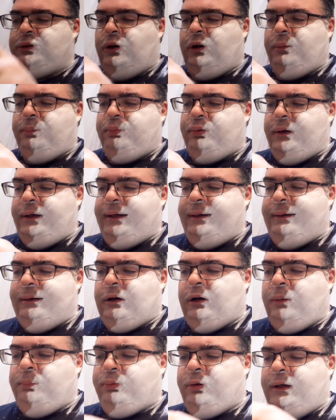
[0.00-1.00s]
are
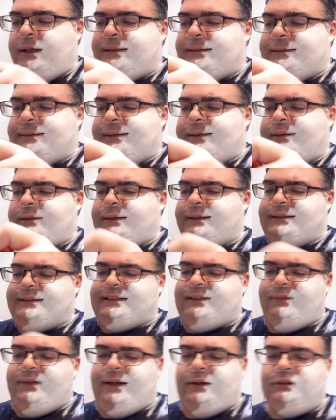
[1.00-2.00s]
pricey, like a
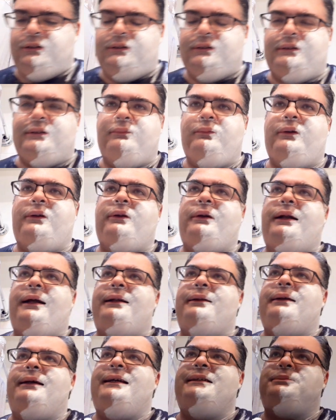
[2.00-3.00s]
7 ounce, well, they're
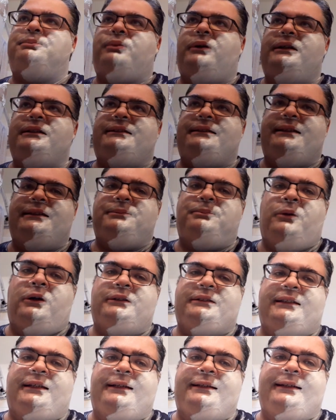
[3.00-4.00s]
not as pricey as
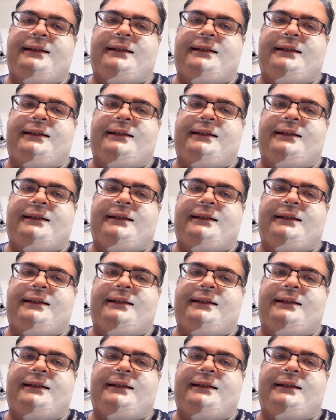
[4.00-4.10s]
Martin de